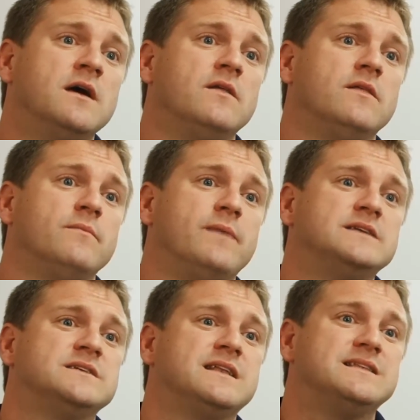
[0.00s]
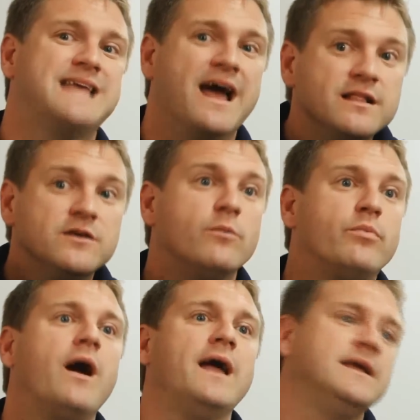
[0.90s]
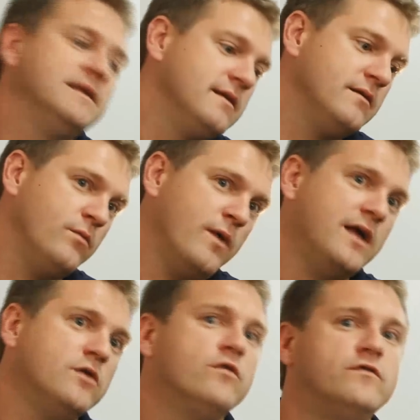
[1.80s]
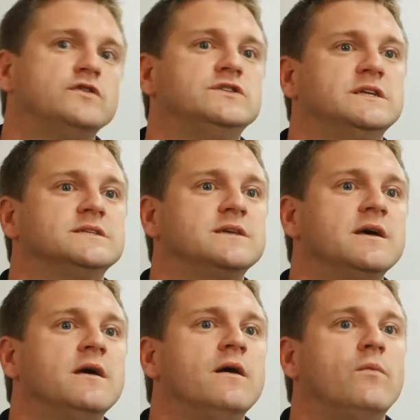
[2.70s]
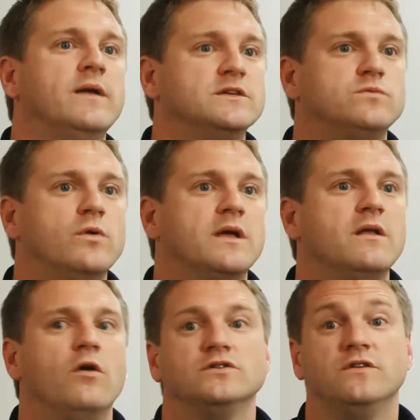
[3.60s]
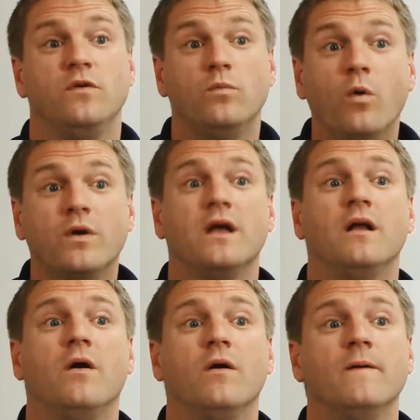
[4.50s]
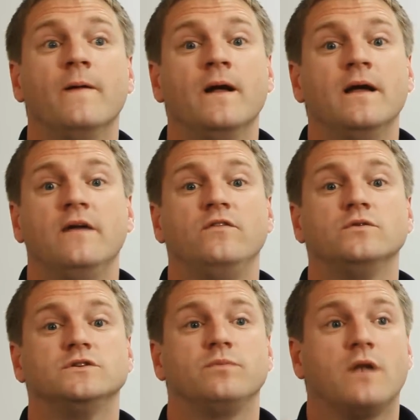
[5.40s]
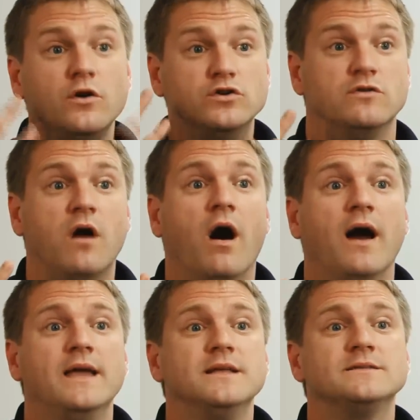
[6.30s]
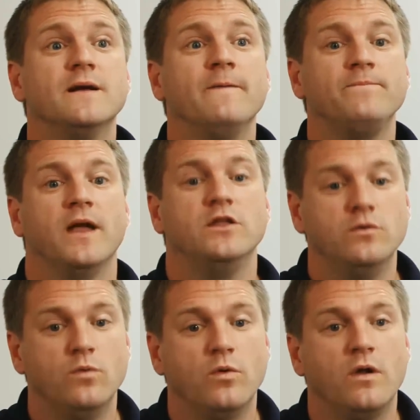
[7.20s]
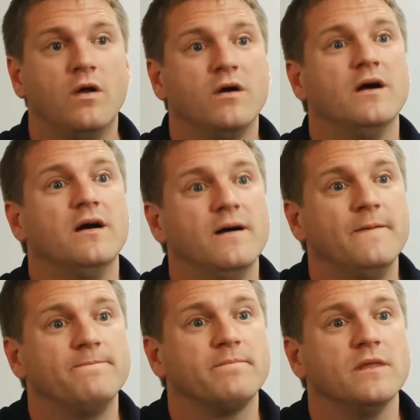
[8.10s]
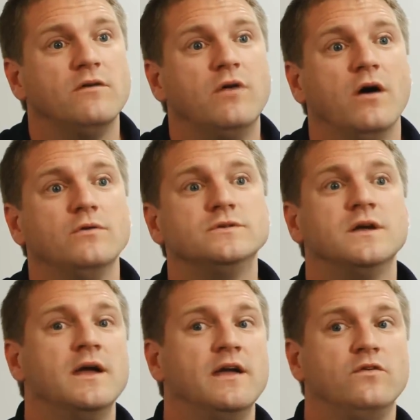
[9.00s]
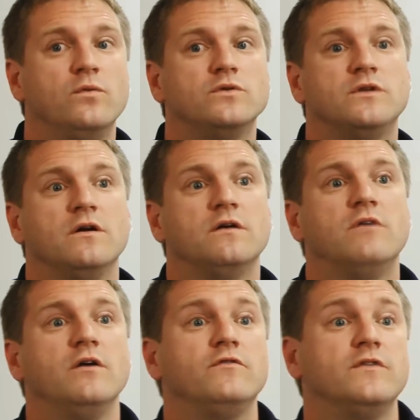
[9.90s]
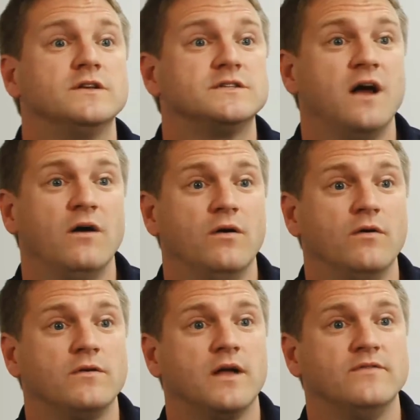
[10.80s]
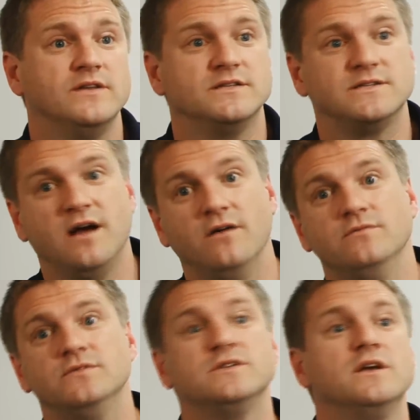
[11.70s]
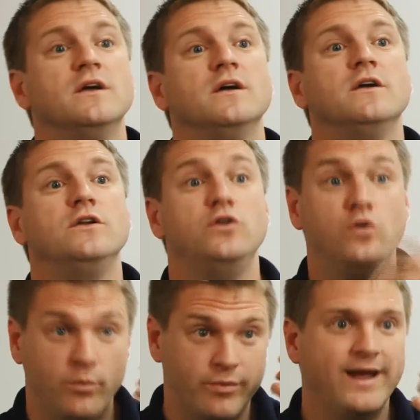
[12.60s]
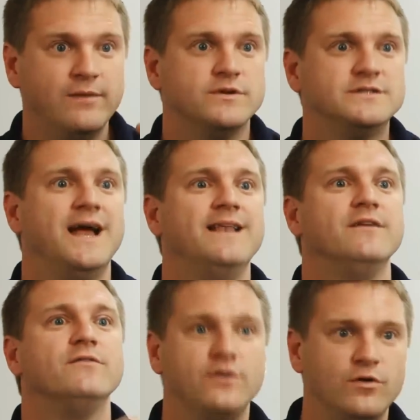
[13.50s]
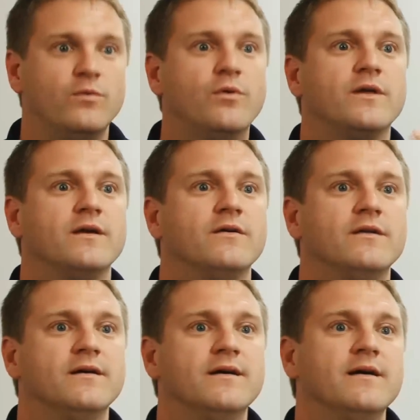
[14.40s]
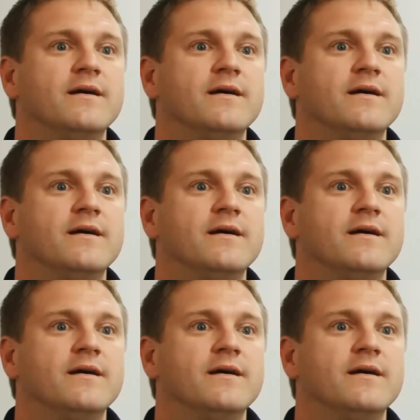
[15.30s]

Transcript: that basically tell your brain where your foot is when it's walking along. So if you're walking along, if you were to close your eyes and you walk along a road, if you walked along a road full of stone or covered in stones, your brain would tell you that you're walking on a